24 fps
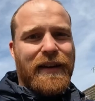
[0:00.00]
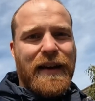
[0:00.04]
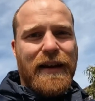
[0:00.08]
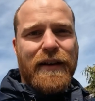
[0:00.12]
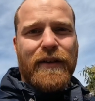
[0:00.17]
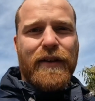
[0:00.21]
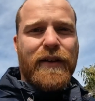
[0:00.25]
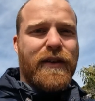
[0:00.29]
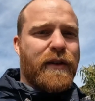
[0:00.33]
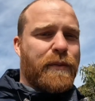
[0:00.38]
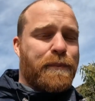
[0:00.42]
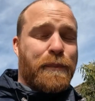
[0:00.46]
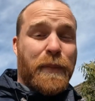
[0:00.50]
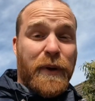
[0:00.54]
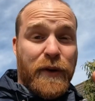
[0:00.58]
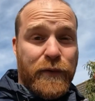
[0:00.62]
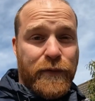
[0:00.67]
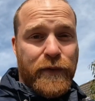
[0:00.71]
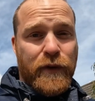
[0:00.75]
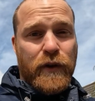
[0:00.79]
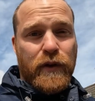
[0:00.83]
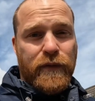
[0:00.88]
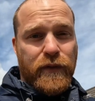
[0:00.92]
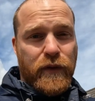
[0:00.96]
Now there's been a
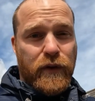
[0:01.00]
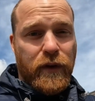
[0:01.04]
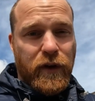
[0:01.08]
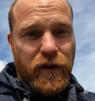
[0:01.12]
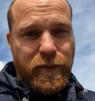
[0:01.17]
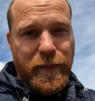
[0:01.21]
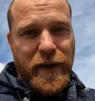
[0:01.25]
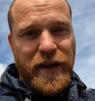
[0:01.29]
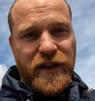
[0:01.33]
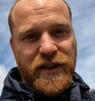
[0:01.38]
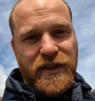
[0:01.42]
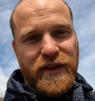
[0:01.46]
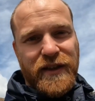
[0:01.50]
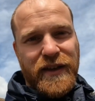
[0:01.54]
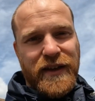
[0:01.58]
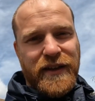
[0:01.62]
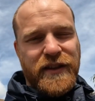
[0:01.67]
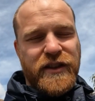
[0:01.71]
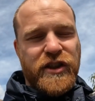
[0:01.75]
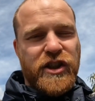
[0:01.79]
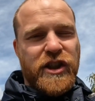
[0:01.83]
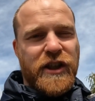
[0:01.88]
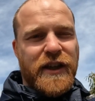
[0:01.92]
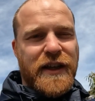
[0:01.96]
few of you that have mentioned
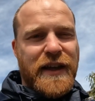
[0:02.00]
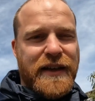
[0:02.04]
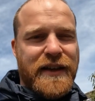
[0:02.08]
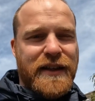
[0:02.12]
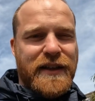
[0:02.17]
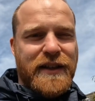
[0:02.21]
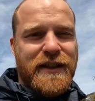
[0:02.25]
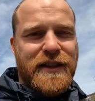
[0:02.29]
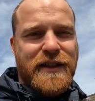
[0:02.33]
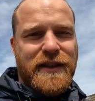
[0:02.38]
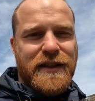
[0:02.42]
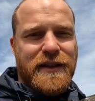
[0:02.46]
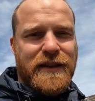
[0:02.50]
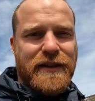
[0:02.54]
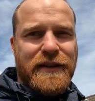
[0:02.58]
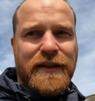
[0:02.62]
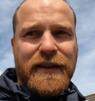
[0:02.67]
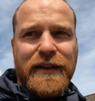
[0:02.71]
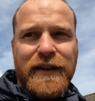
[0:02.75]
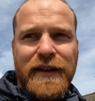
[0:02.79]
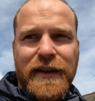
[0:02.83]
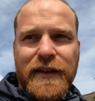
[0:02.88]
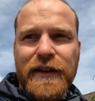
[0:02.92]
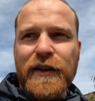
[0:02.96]
this.
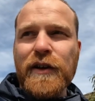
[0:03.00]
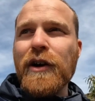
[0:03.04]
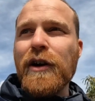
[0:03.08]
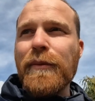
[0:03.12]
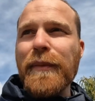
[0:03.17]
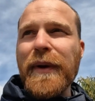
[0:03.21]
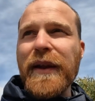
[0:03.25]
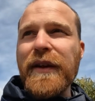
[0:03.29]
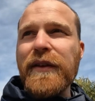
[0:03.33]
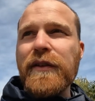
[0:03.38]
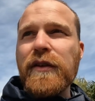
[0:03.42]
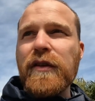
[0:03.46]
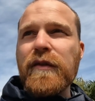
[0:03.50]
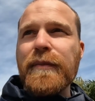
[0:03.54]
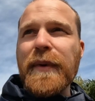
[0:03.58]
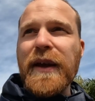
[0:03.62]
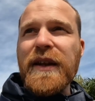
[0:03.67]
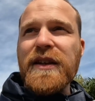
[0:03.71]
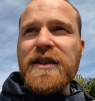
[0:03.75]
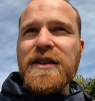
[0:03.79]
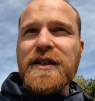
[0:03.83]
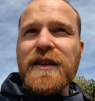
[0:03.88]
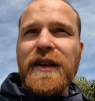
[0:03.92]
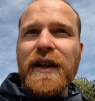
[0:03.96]
GH in the comments, you've
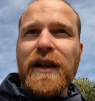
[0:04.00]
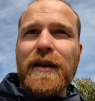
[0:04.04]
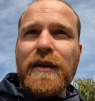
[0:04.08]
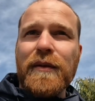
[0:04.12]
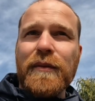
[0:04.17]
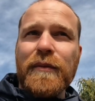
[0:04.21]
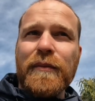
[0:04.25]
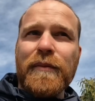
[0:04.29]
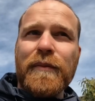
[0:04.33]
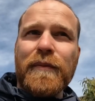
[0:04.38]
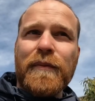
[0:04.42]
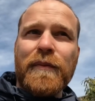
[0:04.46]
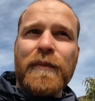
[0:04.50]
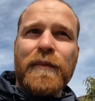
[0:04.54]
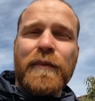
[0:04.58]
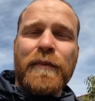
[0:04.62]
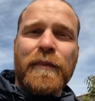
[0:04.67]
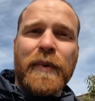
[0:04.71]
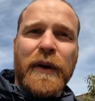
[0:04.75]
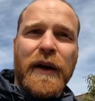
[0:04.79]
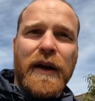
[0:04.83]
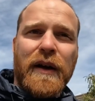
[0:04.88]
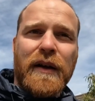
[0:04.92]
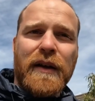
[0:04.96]
mentioned it,
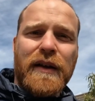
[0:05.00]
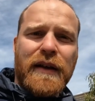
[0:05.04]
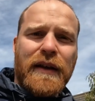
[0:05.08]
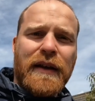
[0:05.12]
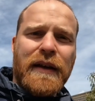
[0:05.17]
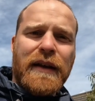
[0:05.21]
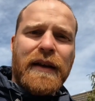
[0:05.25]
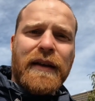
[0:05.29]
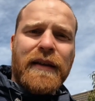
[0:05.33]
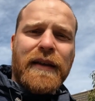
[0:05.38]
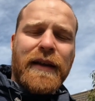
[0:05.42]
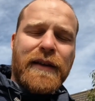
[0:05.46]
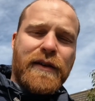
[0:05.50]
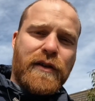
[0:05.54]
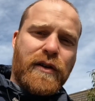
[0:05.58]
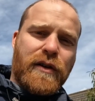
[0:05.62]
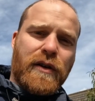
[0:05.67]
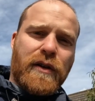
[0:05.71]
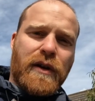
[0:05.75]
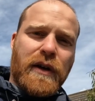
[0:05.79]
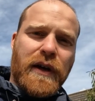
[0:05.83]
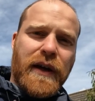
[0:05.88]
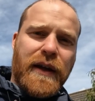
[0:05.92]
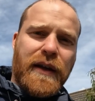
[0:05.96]
but there's a
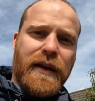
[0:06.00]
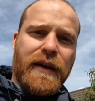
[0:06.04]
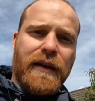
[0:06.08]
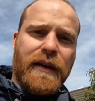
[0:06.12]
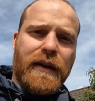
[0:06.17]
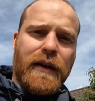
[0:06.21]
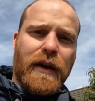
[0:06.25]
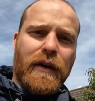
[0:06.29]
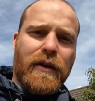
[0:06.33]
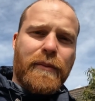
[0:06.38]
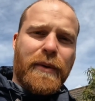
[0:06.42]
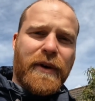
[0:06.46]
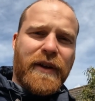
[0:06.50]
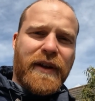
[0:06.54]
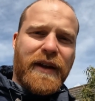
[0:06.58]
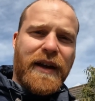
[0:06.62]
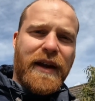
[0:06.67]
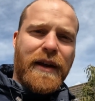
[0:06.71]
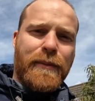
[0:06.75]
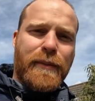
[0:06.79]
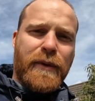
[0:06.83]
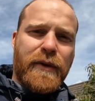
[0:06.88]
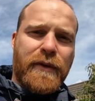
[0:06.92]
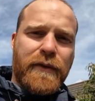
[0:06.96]
guy going by the
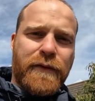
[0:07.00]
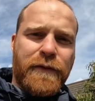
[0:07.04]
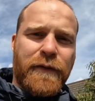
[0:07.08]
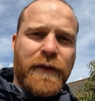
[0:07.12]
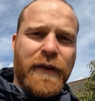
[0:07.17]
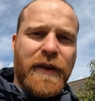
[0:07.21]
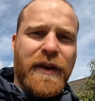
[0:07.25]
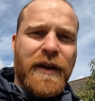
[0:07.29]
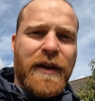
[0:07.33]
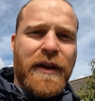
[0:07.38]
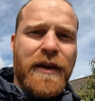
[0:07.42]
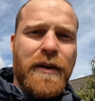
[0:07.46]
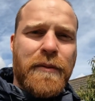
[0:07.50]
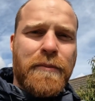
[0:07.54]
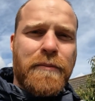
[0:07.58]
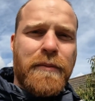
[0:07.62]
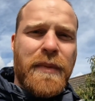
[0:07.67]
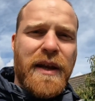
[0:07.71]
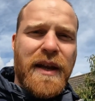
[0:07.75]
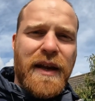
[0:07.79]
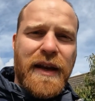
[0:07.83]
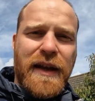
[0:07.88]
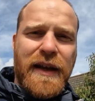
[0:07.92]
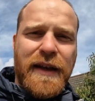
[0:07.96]
name of
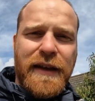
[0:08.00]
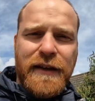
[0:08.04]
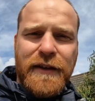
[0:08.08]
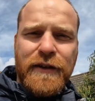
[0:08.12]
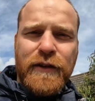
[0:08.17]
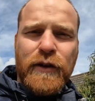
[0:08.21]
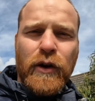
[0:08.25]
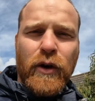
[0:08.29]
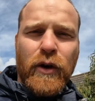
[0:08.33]
Mini